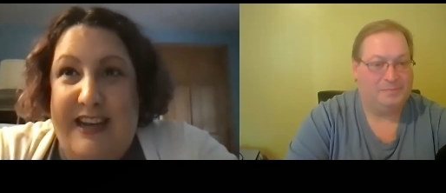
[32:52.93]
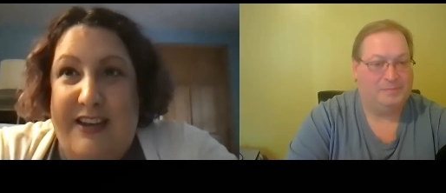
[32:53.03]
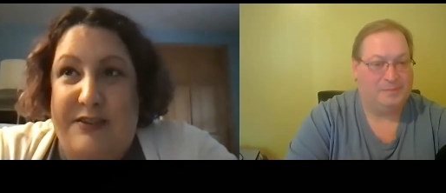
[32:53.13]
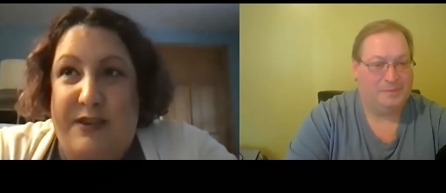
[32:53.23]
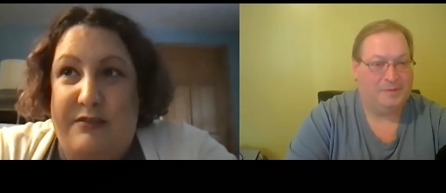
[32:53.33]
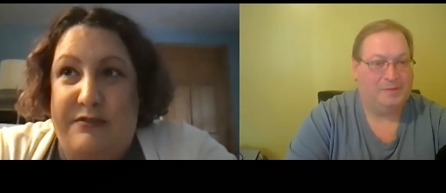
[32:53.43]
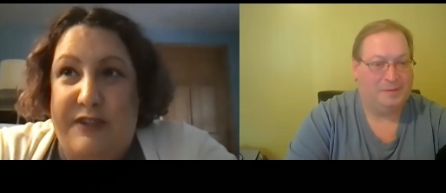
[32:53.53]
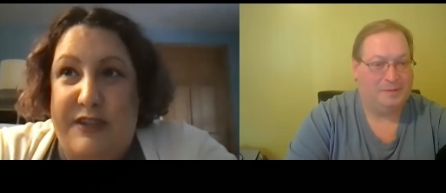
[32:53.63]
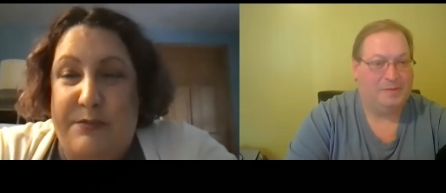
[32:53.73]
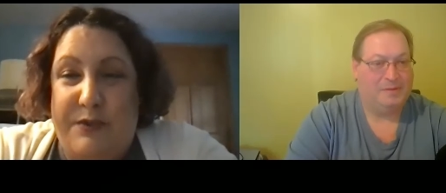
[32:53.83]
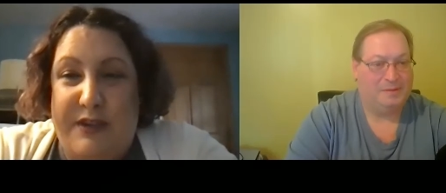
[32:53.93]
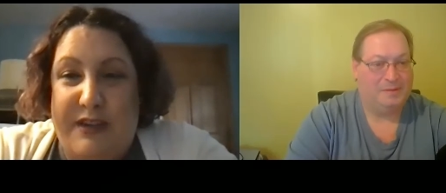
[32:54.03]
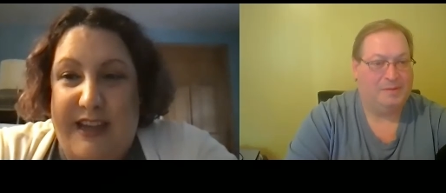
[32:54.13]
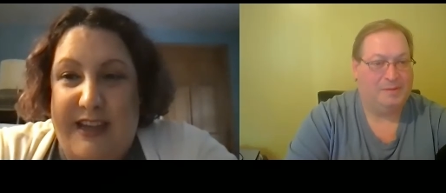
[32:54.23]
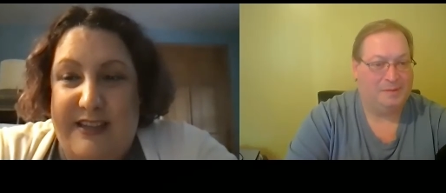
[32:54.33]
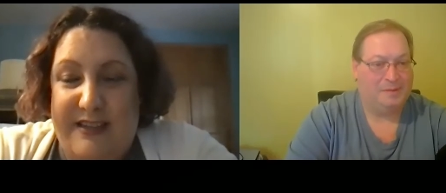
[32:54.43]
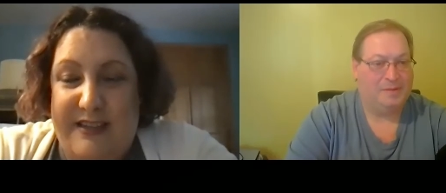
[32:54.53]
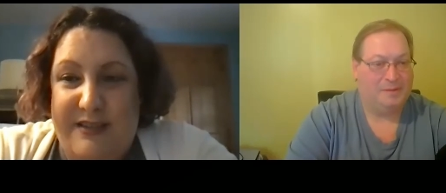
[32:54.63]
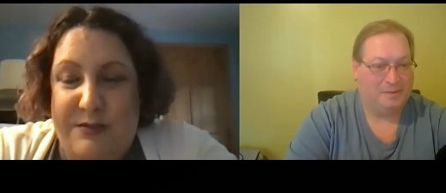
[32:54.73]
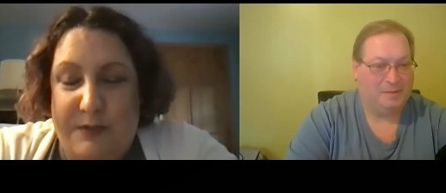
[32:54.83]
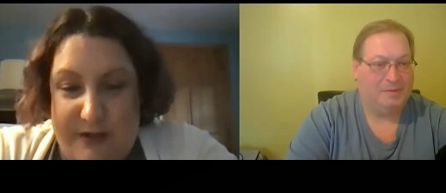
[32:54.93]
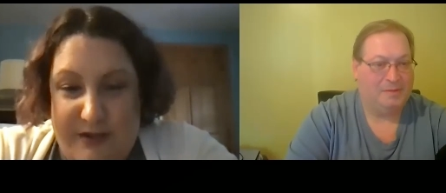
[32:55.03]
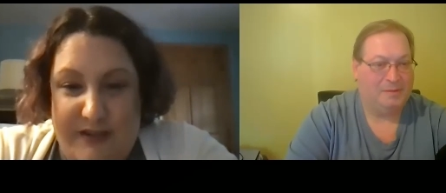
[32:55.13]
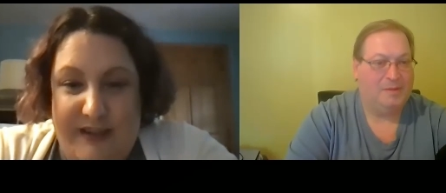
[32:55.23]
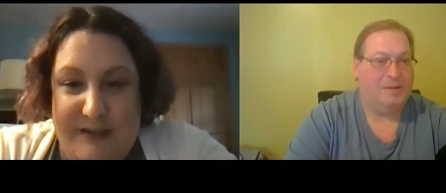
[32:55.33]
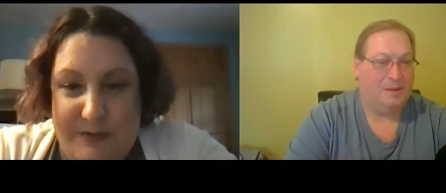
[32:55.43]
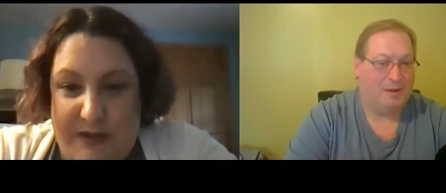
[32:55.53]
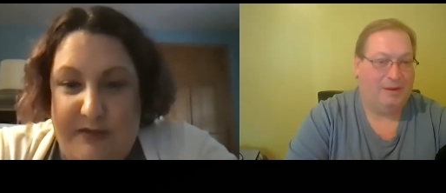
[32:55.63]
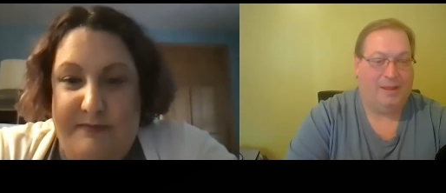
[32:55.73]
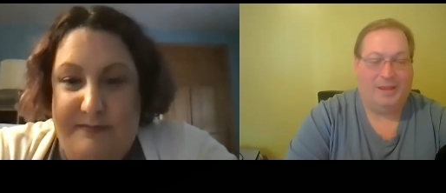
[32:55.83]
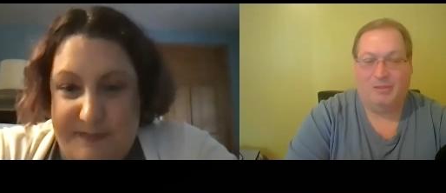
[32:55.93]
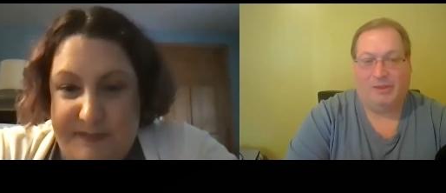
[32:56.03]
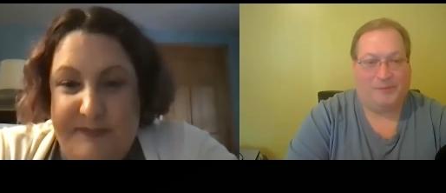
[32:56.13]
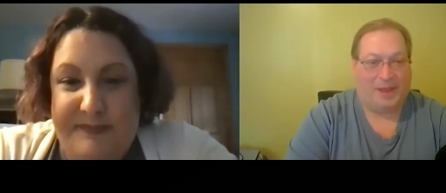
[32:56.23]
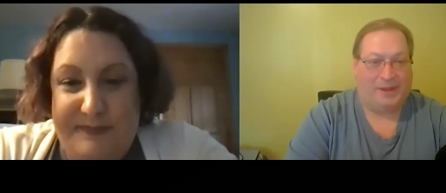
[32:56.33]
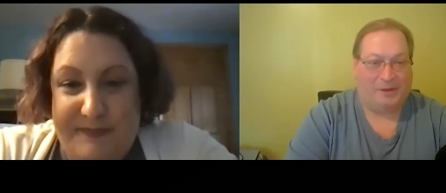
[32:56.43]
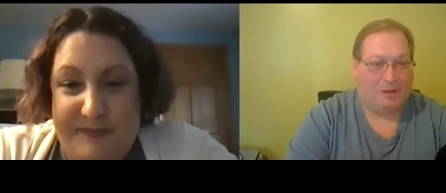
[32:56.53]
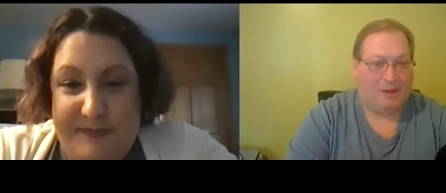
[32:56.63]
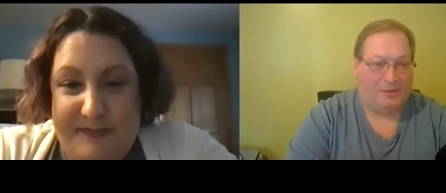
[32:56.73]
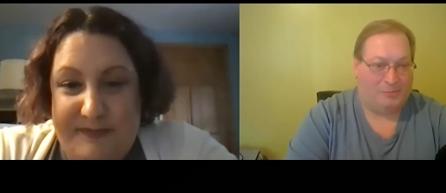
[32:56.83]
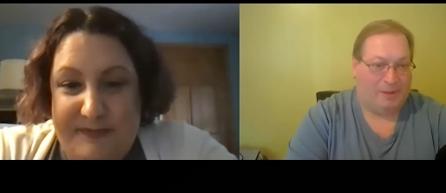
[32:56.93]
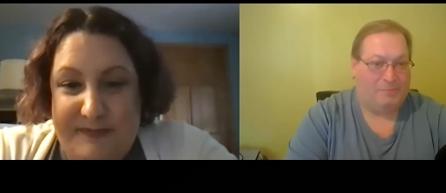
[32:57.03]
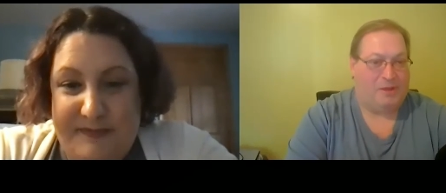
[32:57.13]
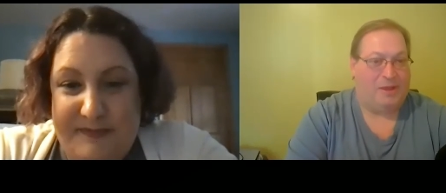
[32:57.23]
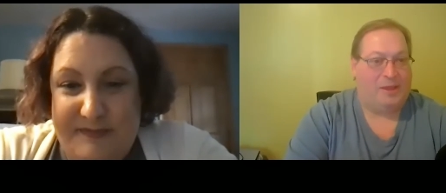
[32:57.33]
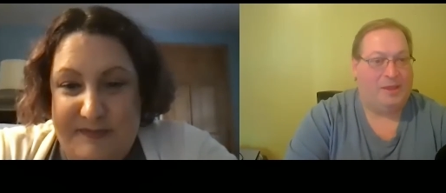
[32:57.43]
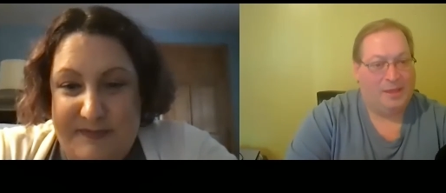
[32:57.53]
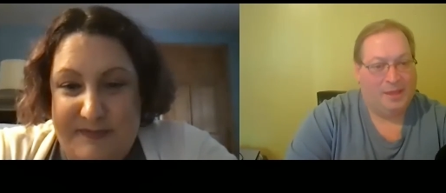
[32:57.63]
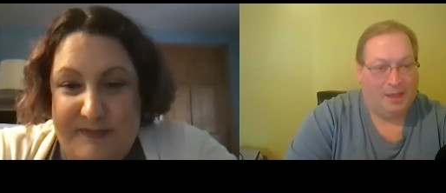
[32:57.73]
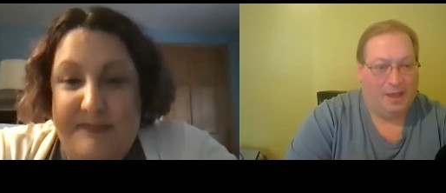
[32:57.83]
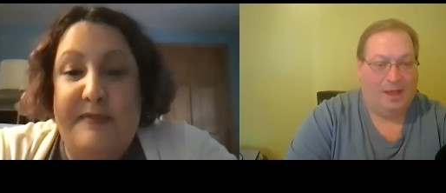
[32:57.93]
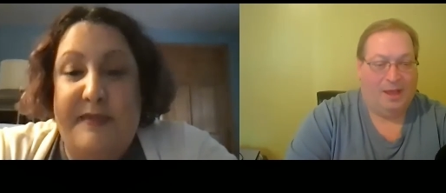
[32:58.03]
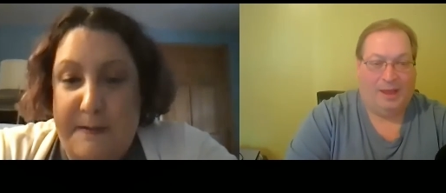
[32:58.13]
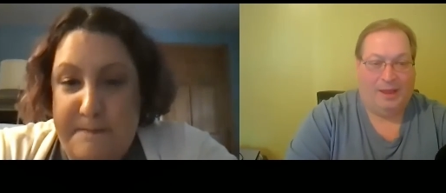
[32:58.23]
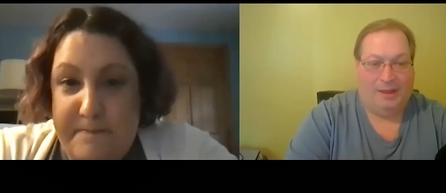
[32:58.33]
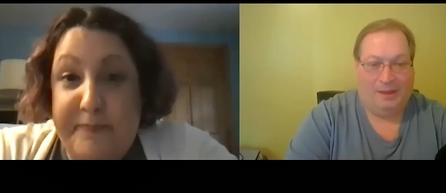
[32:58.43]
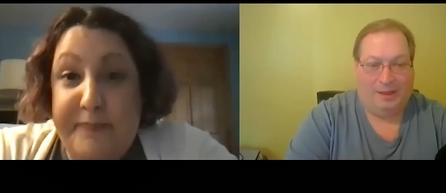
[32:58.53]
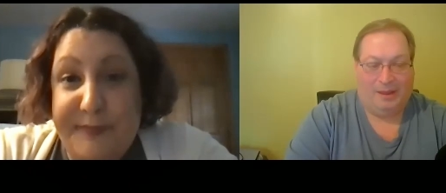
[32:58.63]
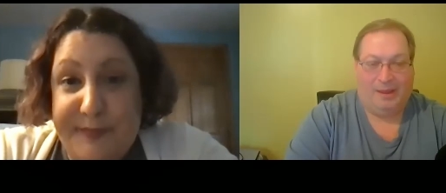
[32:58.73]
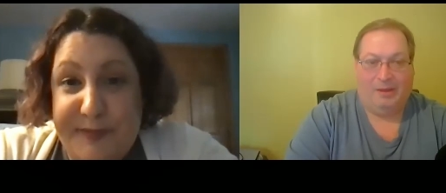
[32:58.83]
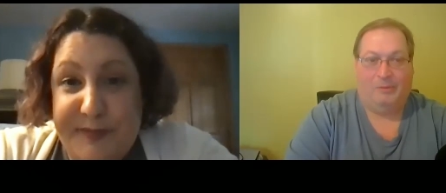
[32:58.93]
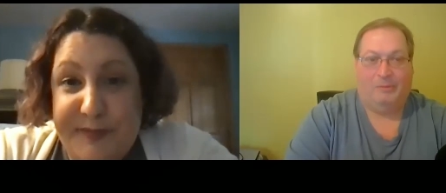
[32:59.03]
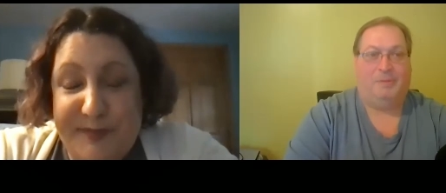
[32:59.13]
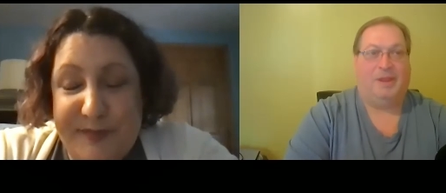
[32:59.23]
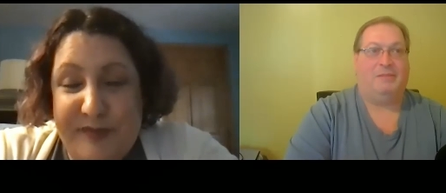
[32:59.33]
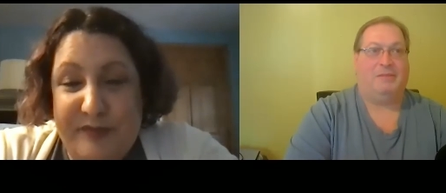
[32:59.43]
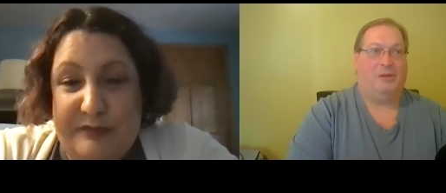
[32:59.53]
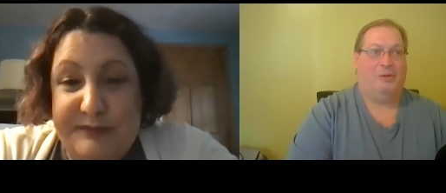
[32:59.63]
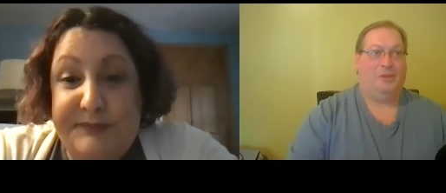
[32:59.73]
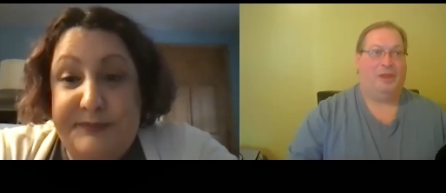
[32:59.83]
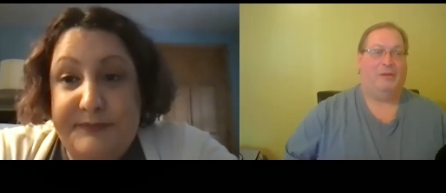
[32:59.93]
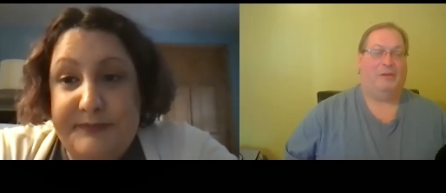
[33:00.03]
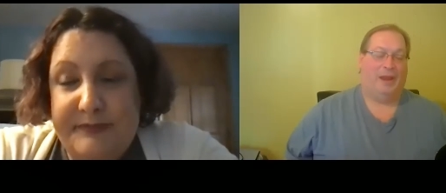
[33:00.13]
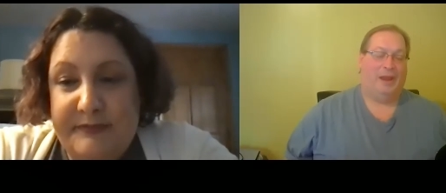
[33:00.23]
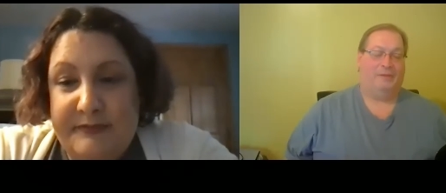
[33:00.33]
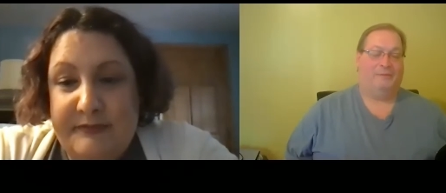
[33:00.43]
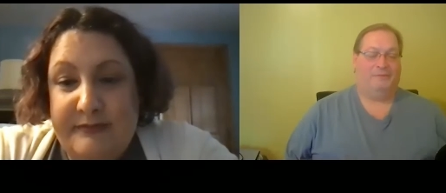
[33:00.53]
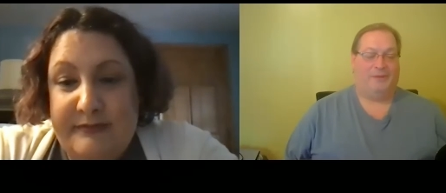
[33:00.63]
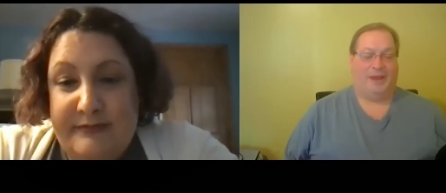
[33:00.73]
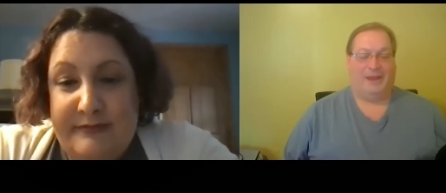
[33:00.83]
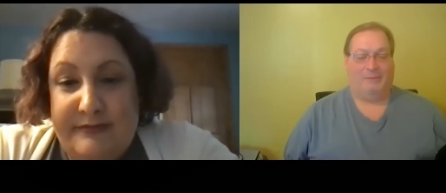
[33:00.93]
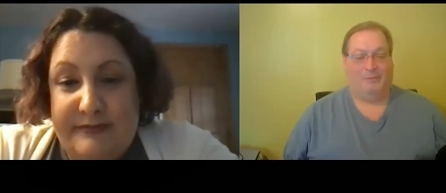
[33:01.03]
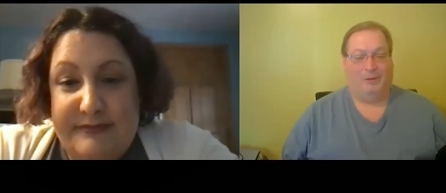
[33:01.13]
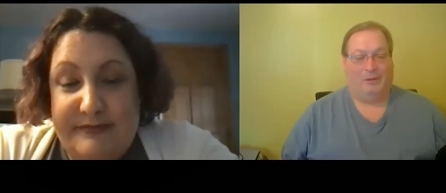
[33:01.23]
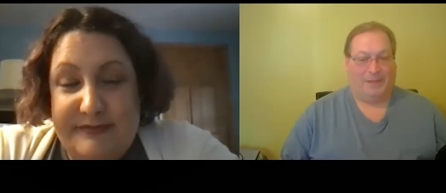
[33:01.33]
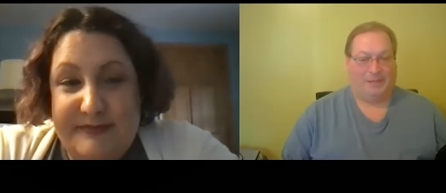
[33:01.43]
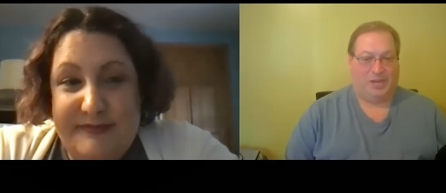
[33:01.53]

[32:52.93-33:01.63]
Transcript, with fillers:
Speaker 1: I also have Facebook and Twitter as well.
Speaker 2: All right, and you can find it all at your website. Uh, yep. I, uh, you know, please go there and find out more about